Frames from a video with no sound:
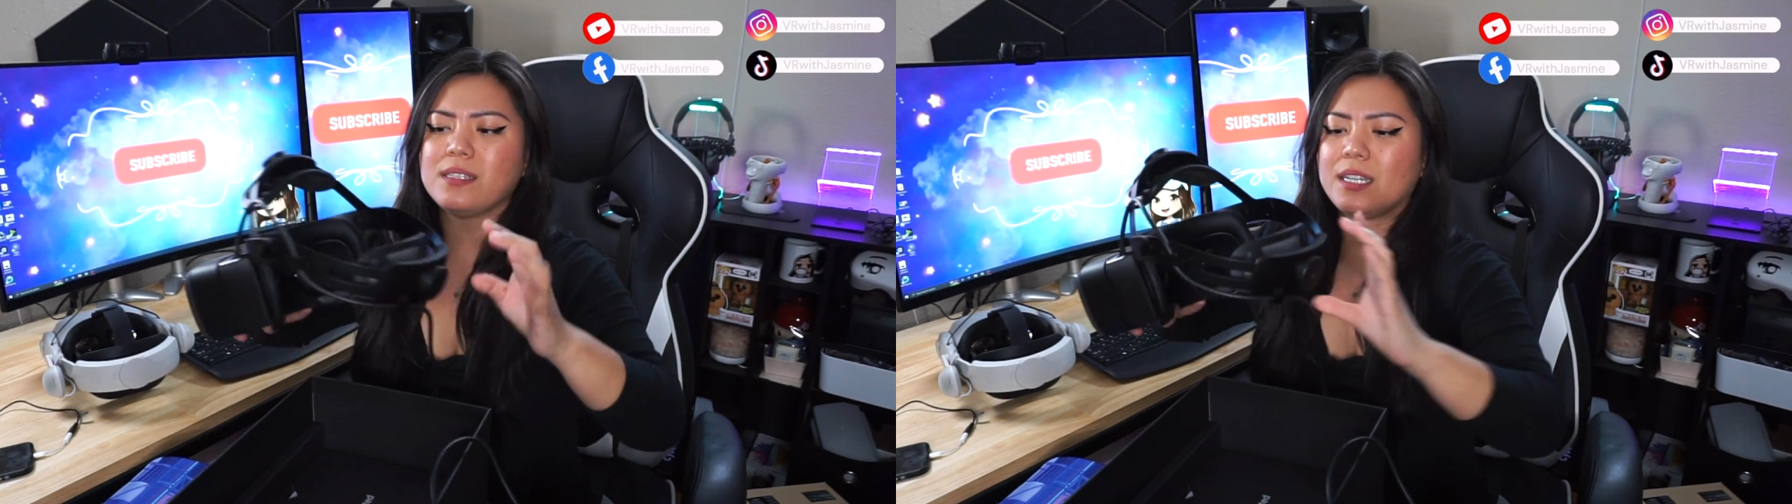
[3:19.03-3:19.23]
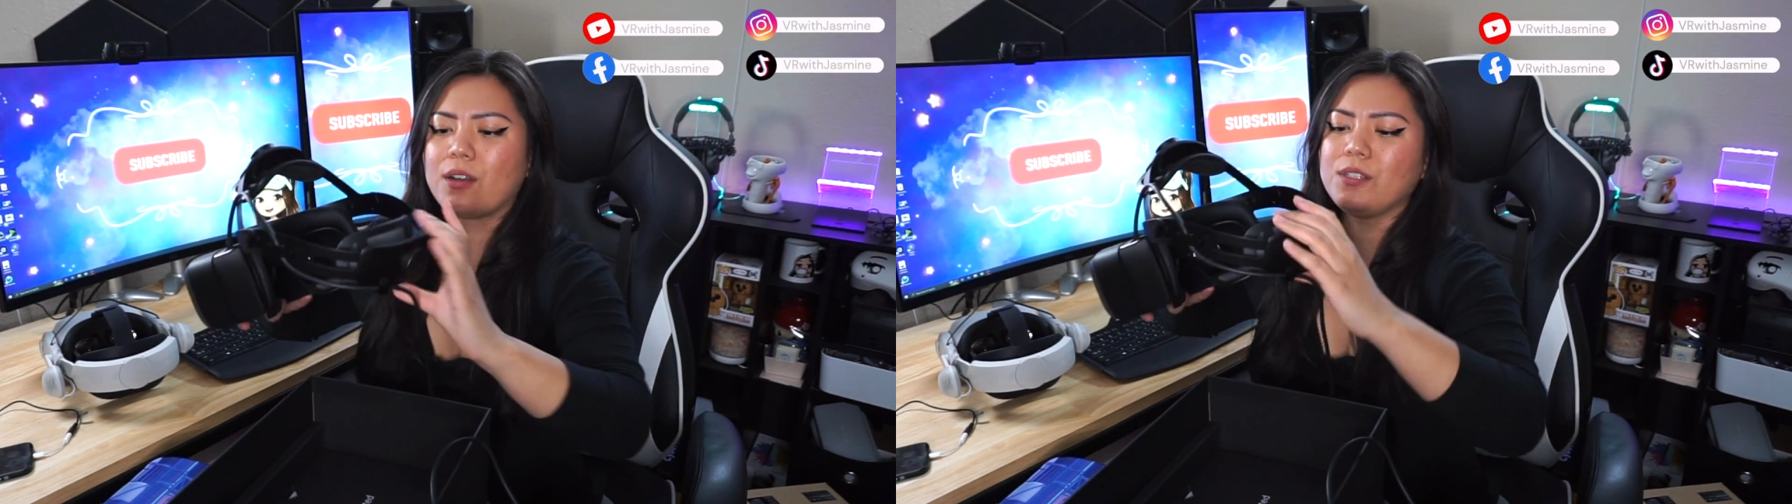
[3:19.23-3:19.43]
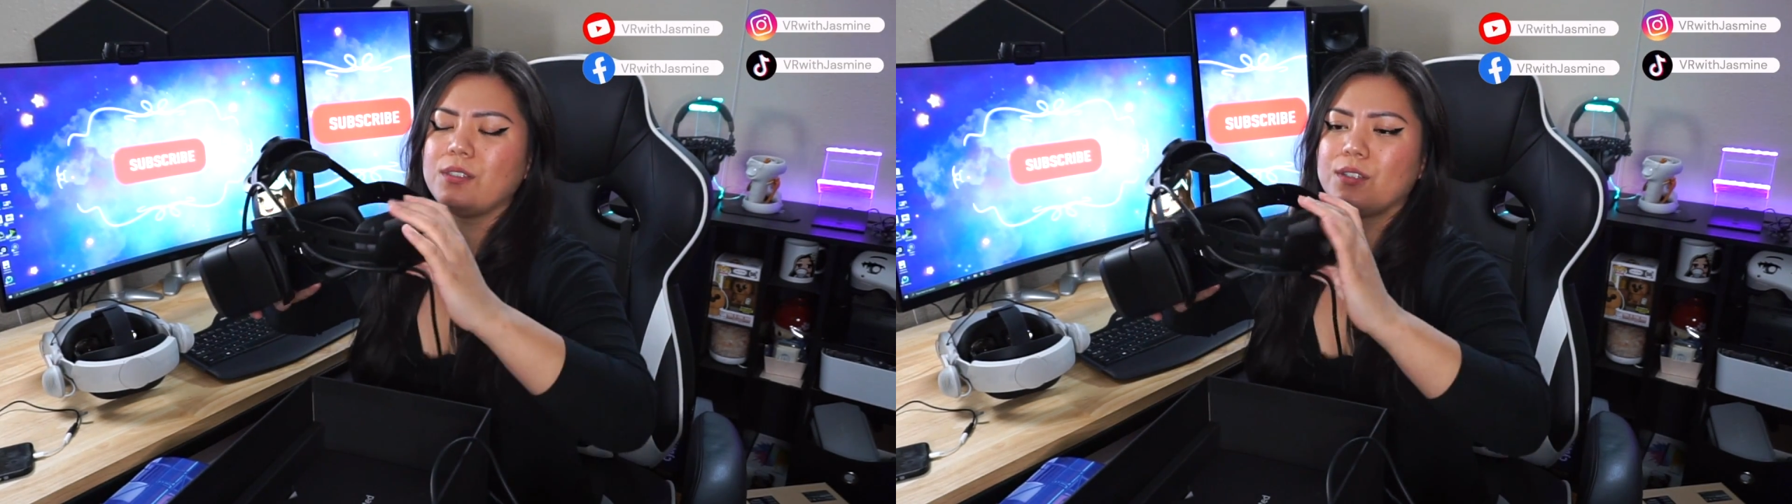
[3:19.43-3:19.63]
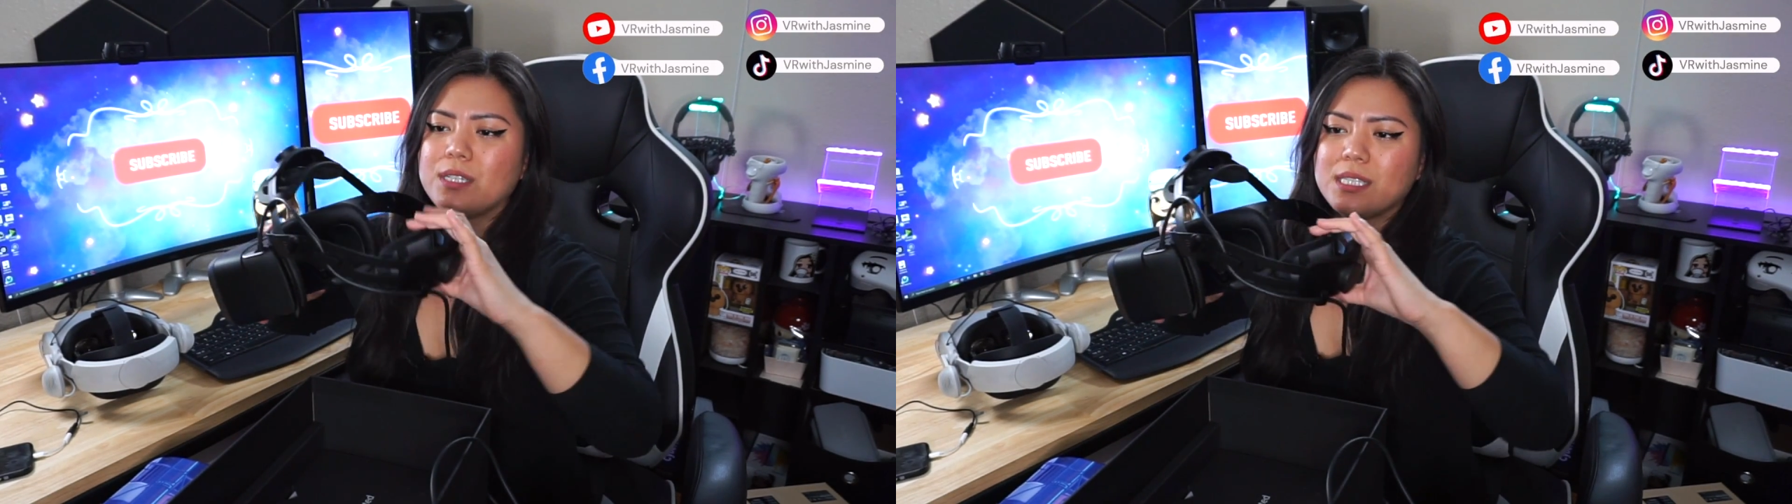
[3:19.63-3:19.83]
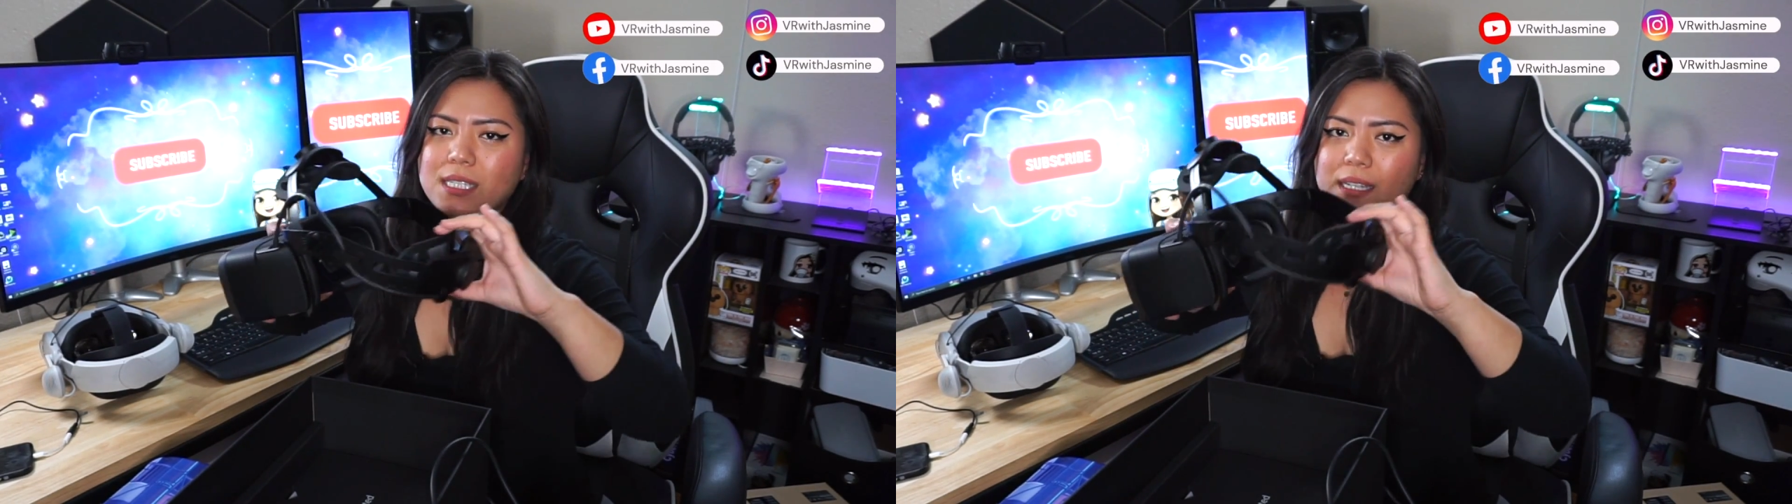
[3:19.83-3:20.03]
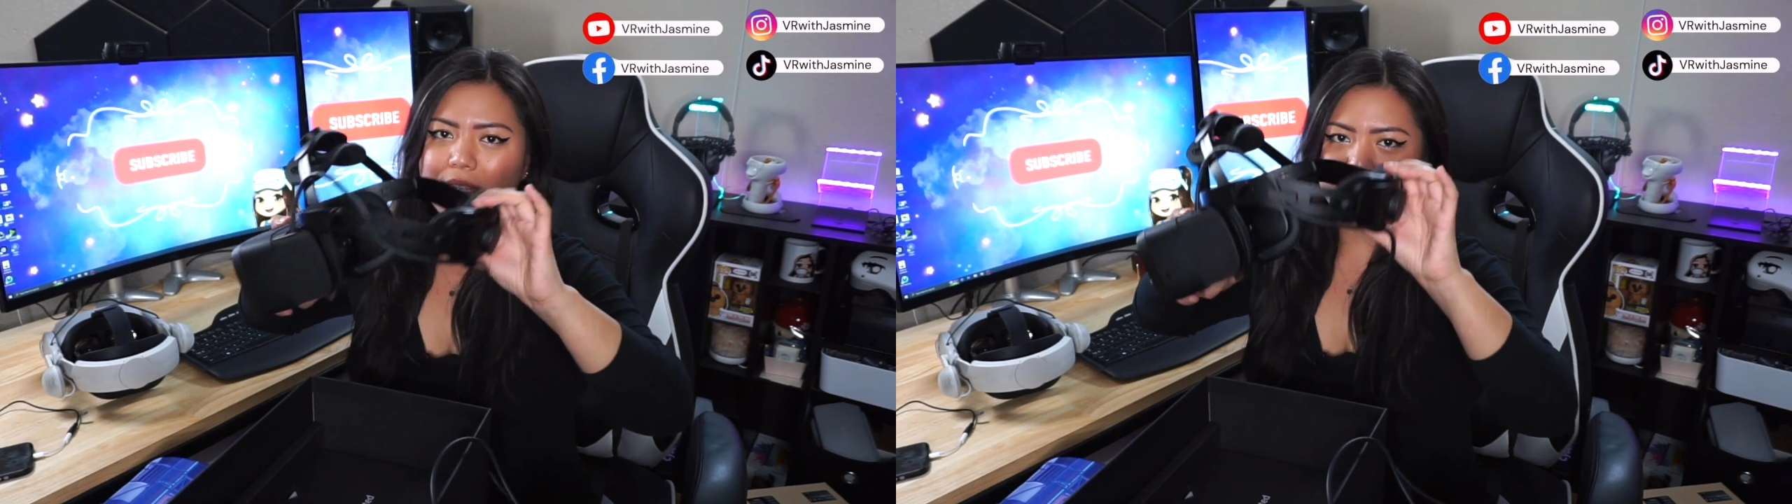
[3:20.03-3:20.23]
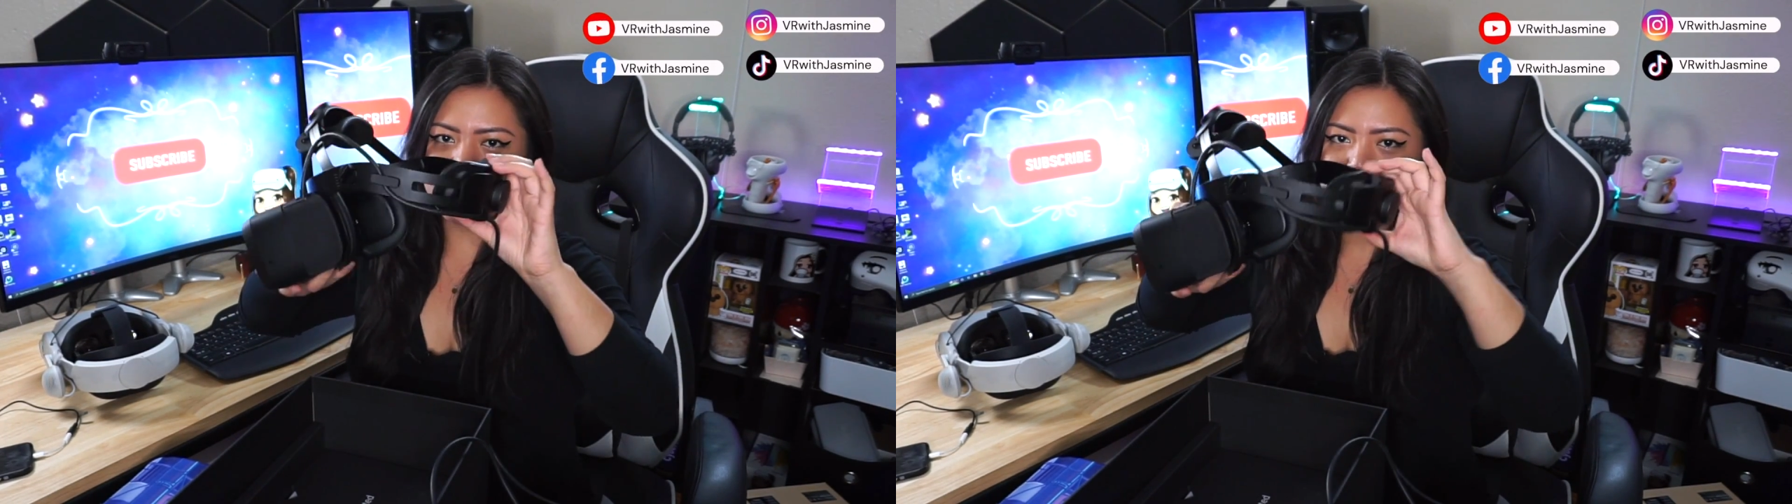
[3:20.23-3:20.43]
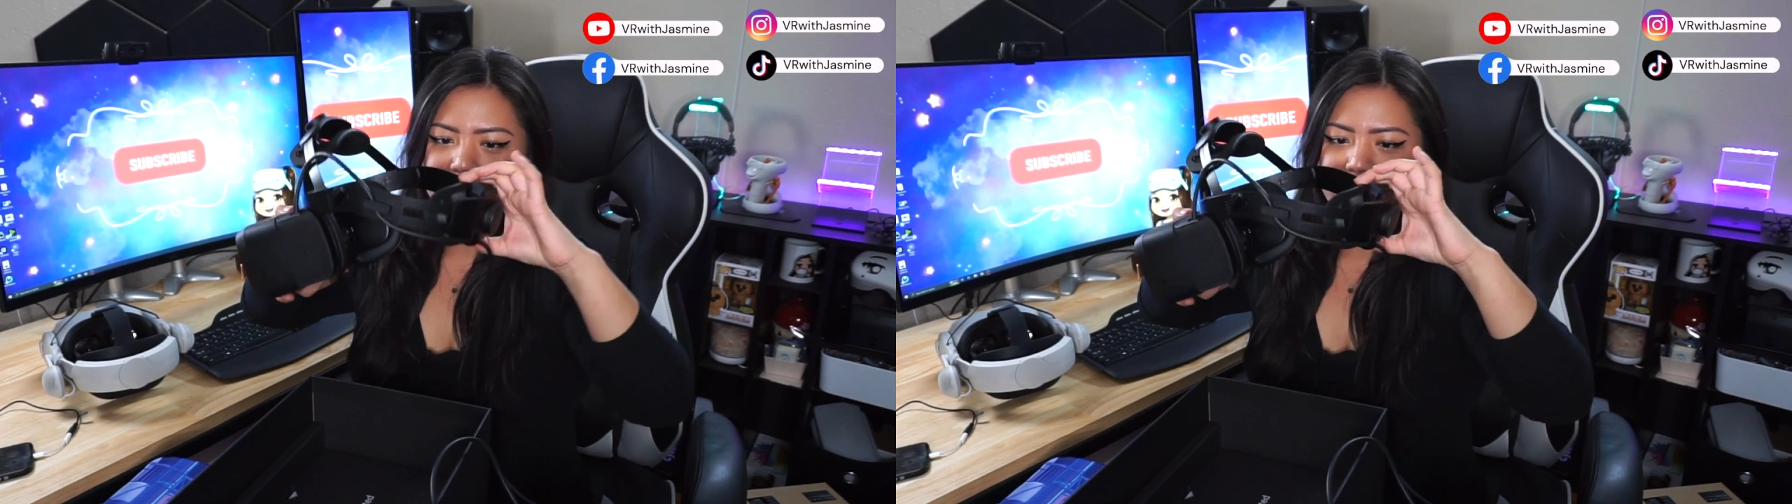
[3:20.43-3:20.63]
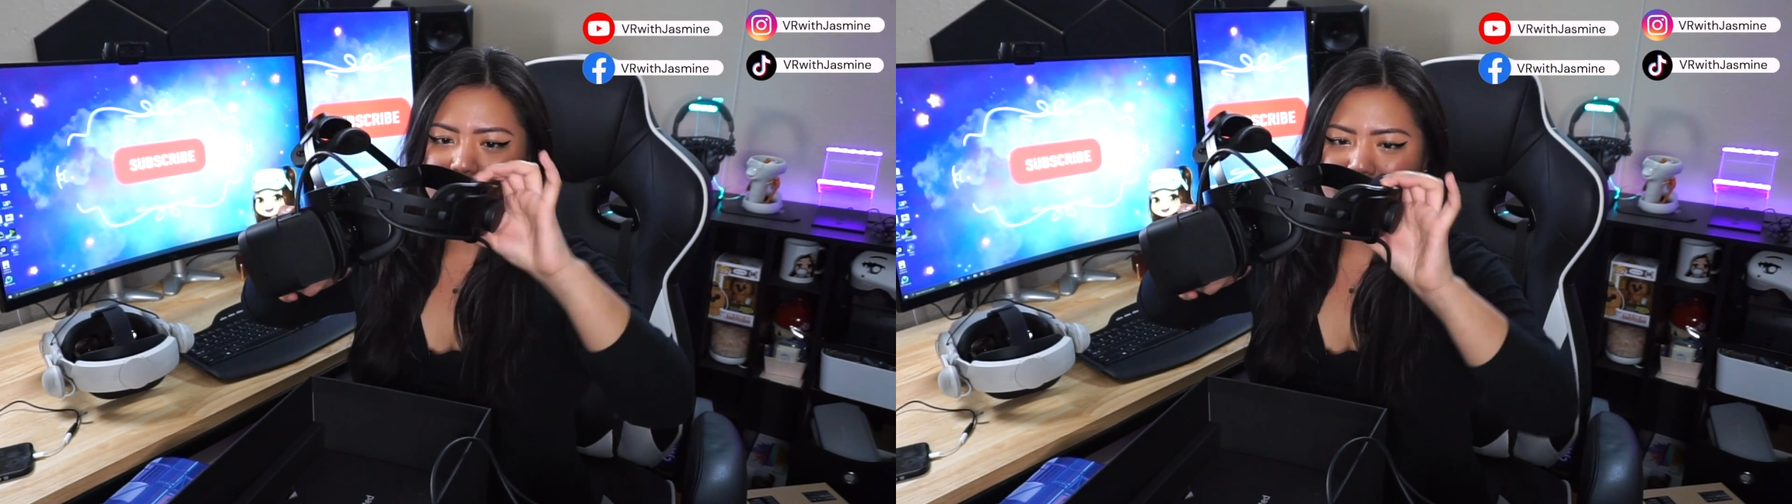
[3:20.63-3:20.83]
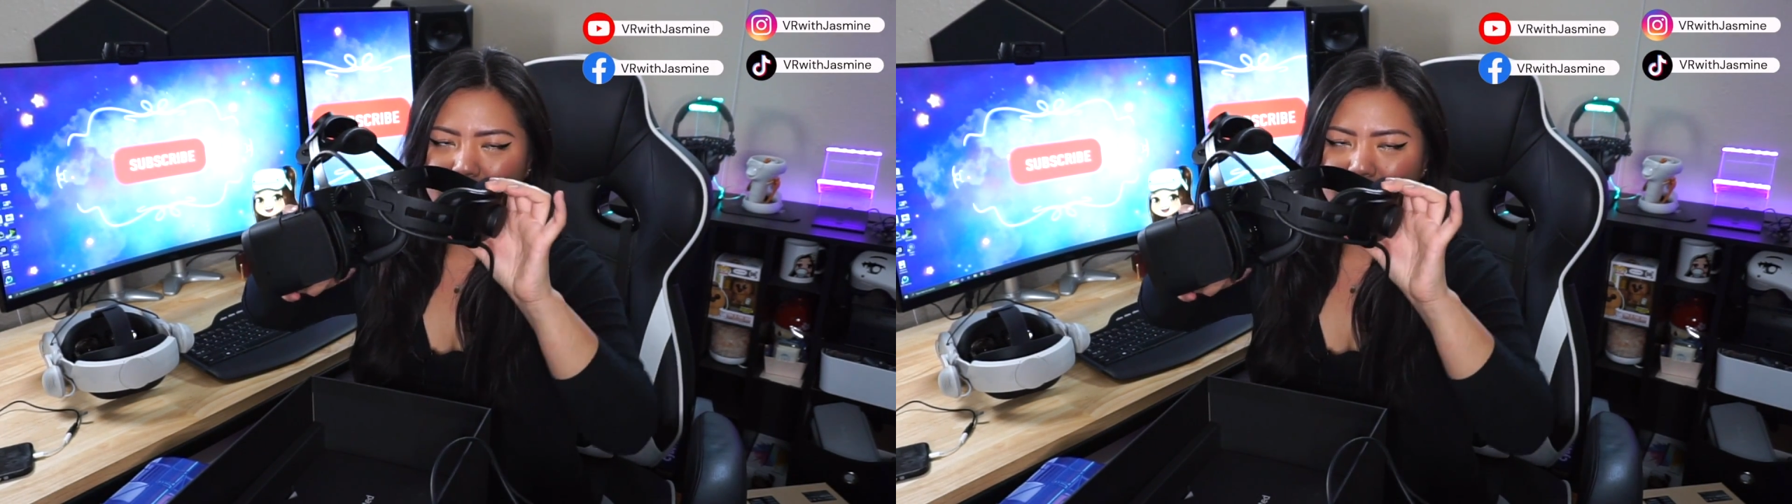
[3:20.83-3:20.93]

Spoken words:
Like also you can see this thing,